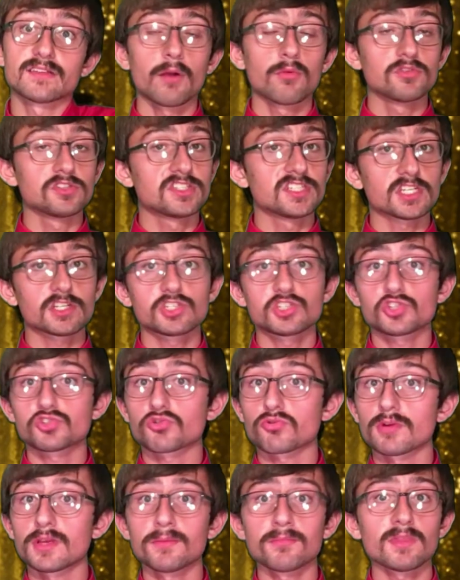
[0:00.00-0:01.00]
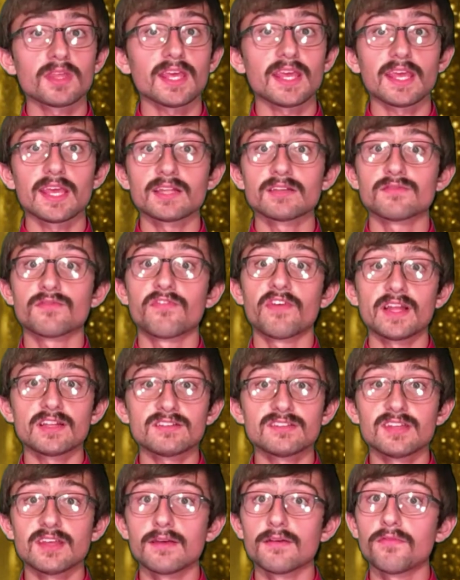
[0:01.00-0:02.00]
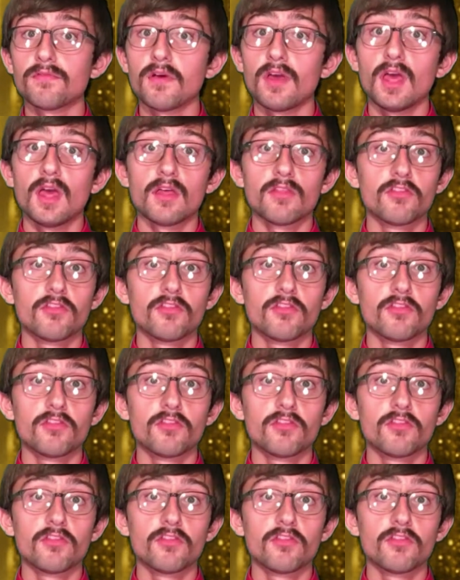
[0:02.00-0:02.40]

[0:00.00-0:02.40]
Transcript: It was extremely inventive.